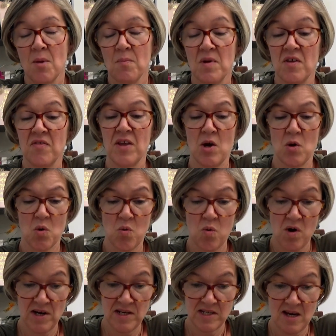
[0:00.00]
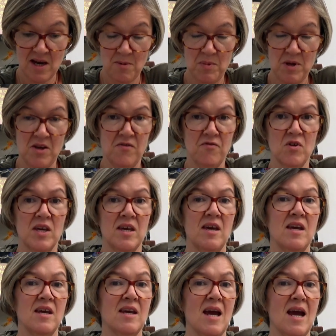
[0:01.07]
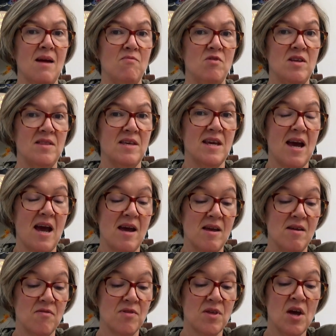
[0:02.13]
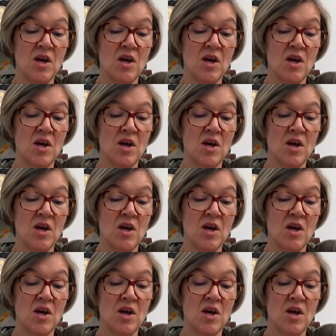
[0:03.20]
but they're quite happy for King Henry VIII